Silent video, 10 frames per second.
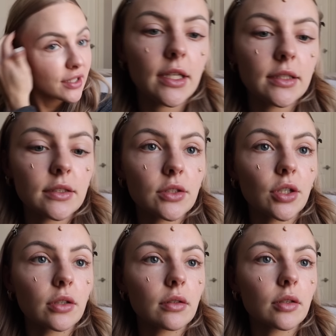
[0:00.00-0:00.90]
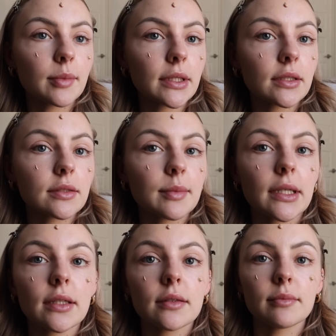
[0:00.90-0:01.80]
I need to turn a little bit because
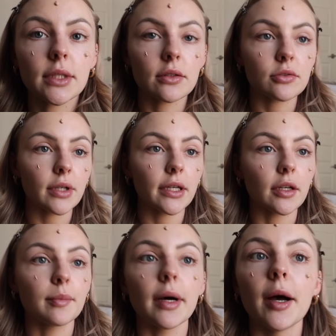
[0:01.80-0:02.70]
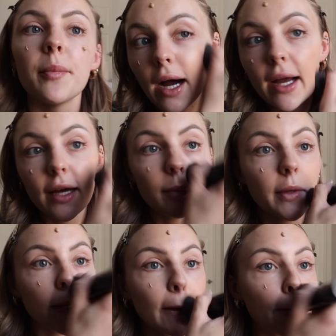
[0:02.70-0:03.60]
my mirror's right here, but I have
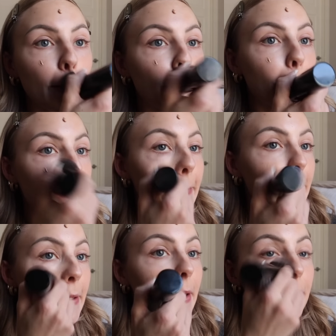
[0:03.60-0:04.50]
been on